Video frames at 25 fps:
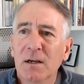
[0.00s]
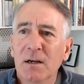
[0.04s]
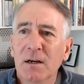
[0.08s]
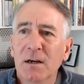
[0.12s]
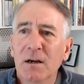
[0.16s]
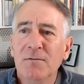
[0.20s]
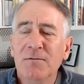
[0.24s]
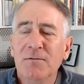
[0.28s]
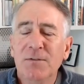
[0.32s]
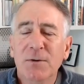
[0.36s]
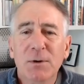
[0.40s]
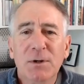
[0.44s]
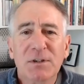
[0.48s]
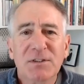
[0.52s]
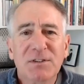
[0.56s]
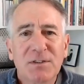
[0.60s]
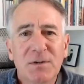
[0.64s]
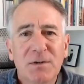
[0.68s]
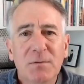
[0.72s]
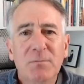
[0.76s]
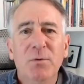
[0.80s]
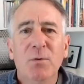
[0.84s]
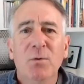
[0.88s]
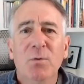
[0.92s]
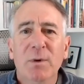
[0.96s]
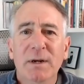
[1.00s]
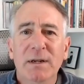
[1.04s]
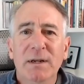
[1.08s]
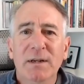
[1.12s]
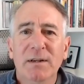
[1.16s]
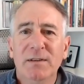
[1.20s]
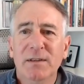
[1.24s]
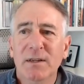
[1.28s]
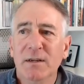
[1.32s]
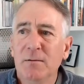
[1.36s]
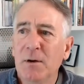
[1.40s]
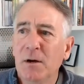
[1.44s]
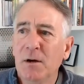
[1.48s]
a very simple way to
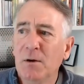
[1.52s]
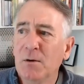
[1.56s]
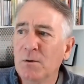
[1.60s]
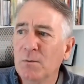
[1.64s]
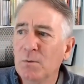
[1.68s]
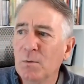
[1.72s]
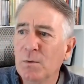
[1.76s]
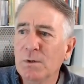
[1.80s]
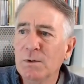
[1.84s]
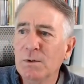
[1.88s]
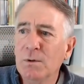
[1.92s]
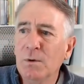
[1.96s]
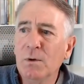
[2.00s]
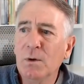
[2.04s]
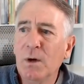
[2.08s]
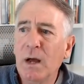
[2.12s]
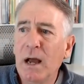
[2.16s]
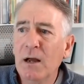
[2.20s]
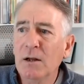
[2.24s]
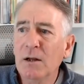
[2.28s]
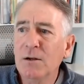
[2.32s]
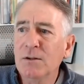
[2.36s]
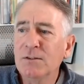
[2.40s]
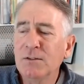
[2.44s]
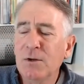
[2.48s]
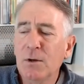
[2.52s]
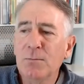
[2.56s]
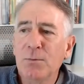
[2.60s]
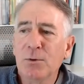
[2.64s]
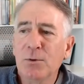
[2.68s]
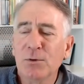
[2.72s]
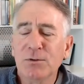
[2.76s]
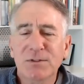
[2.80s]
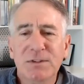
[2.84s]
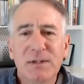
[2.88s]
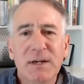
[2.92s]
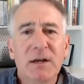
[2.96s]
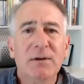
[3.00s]
think about how does our
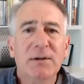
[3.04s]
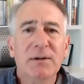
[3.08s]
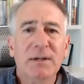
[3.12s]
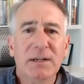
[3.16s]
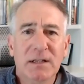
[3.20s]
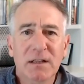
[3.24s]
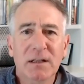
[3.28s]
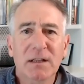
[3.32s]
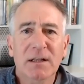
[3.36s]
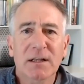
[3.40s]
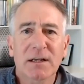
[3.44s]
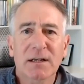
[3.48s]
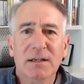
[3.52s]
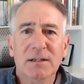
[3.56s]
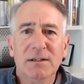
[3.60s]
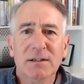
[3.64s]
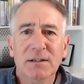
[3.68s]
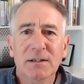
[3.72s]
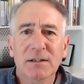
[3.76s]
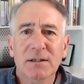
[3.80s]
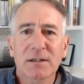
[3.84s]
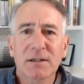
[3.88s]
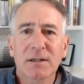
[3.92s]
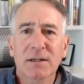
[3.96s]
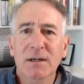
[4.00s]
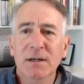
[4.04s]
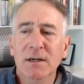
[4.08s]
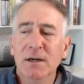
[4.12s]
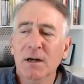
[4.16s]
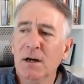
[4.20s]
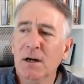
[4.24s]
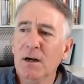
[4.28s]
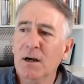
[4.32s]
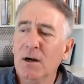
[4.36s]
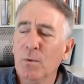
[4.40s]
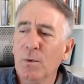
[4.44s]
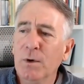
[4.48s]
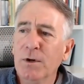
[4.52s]
personality click?
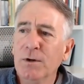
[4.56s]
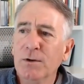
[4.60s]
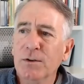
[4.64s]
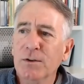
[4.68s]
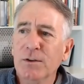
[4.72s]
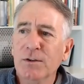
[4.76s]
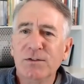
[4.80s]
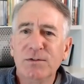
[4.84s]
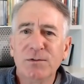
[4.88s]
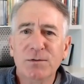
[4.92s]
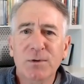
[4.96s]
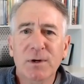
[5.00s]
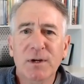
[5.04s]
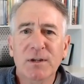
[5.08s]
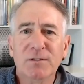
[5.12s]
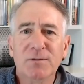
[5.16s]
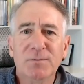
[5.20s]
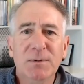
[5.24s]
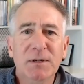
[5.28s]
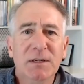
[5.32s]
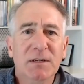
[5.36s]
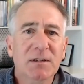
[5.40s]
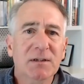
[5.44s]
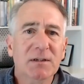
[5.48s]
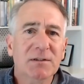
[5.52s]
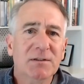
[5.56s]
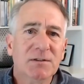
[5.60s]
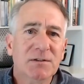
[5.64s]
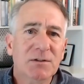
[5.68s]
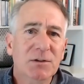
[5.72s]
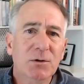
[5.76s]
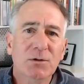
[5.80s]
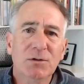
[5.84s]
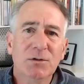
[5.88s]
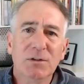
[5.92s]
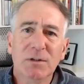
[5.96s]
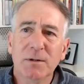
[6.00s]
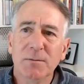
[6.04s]
What are the strengths? Because
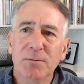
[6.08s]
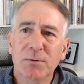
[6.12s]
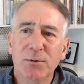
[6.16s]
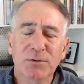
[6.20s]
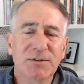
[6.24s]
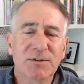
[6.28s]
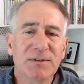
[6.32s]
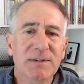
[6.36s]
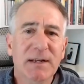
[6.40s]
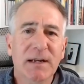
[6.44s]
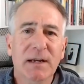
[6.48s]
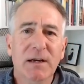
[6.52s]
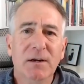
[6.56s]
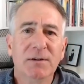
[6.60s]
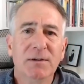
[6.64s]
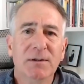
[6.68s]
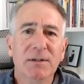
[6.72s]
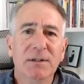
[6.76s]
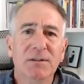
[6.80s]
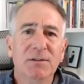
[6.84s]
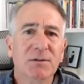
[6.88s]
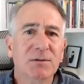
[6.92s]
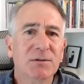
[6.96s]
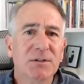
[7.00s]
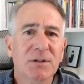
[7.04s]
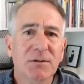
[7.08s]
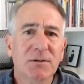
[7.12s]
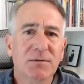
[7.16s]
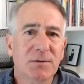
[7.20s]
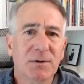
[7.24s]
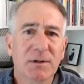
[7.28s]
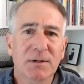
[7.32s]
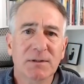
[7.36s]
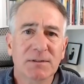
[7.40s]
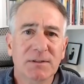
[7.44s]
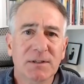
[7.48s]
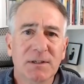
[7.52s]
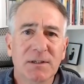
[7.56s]
usually personalities are
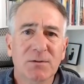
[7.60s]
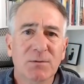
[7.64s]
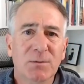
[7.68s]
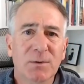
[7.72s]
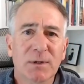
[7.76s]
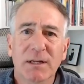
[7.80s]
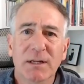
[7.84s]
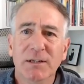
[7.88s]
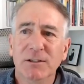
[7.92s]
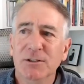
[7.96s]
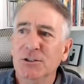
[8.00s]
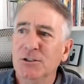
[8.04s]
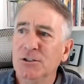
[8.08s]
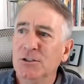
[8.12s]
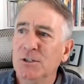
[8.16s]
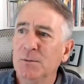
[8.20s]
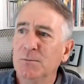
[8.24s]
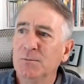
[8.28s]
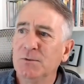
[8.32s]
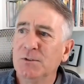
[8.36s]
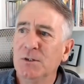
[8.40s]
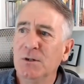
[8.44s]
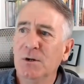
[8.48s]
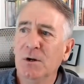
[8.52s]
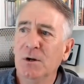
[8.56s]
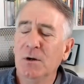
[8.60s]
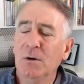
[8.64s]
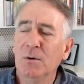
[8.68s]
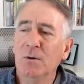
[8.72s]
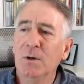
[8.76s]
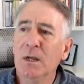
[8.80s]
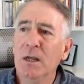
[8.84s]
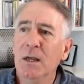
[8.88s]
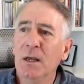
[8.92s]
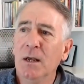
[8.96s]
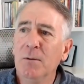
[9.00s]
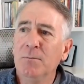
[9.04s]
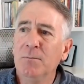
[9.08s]
different in relationships, you know,
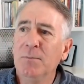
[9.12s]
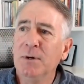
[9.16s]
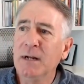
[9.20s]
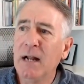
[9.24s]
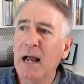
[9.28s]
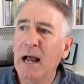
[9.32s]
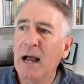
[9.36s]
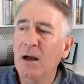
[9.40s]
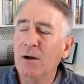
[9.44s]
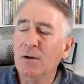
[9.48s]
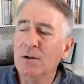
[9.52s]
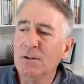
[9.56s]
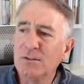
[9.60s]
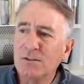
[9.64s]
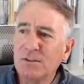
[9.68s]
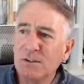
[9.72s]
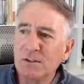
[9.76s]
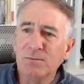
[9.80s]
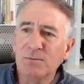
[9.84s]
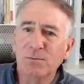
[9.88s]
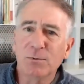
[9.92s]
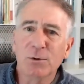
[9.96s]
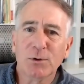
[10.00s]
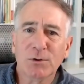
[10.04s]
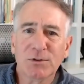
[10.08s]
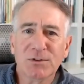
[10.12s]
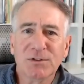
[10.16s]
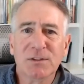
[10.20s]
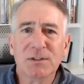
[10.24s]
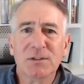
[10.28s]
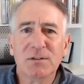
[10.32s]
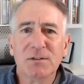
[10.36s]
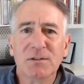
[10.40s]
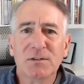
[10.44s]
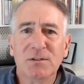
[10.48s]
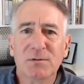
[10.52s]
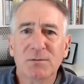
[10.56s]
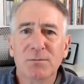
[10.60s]
but how does this
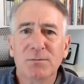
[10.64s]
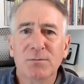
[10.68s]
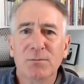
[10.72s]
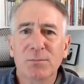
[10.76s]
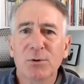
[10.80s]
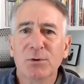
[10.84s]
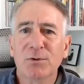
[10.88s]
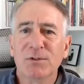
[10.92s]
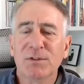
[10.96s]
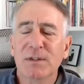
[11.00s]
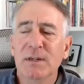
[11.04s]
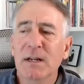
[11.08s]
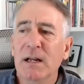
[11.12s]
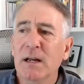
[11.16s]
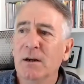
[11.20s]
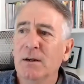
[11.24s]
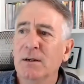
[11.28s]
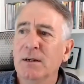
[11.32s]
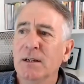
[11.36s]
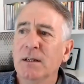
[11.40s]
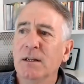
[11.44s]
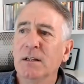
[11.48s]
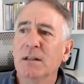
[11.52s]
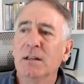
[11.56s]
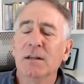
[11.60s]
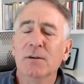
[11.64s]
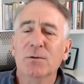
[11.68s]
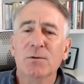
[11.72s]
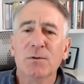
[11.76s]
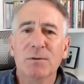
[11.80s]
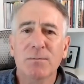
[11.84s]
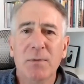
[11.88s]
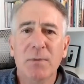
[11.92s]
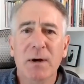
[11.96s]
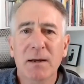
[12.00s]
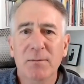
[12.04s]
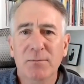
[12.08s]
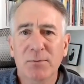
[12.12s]
person's personality click with
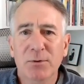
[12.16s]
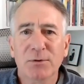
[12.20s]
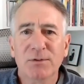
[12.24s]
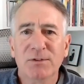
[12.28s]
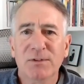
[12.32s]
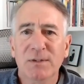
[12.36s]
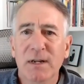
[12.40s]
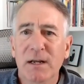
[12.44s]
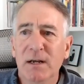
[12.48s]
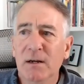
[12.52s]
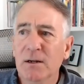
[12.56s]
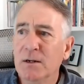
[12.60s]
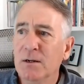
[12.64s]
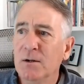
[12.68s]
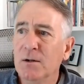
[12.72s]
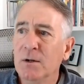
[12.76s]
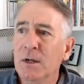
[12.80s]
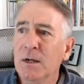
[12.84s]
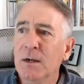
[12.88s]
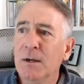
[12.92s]
my personality?